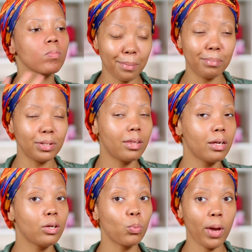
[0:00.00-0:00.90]
But
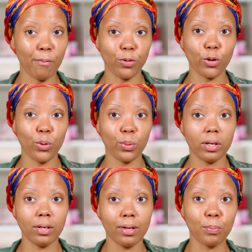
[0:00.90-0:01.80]
then we have to go
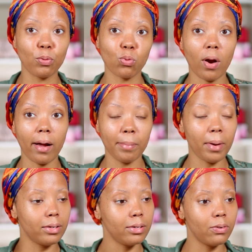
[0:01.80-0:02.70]
in and prime.
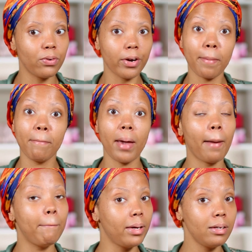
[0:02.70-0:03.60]
I need a very
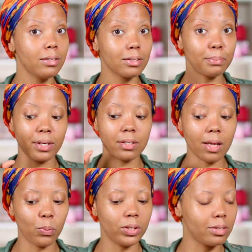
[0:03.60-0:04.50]
matte base because I
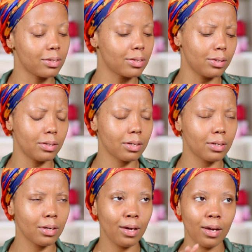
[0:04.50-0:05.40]
want this look.
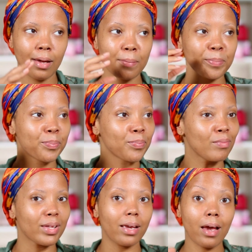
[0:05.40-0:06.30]

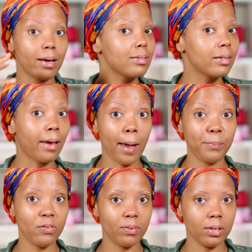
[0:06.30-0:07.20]
It has to
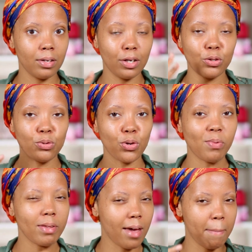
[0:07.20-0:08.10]
captivate, and you know
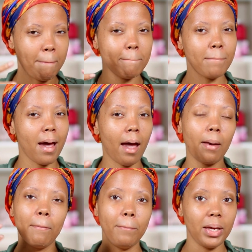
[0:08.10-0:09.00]
what? That
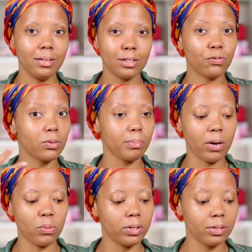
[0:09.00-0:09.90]
matte base for my
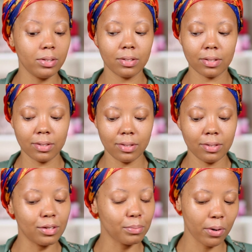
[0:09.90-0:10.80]
oily skin
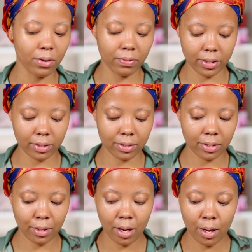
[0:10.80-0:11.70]
is perfect.
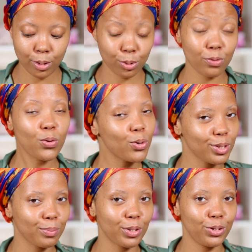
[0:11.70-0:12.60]
So of
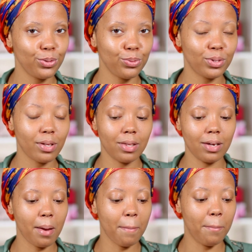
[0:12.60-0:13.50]
course I'm gonna use
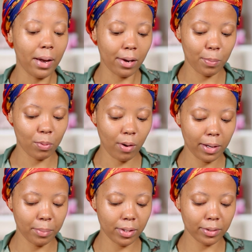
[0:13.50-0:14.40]
the Becca
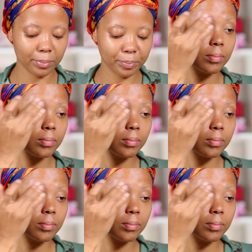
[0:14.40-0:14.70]
primer.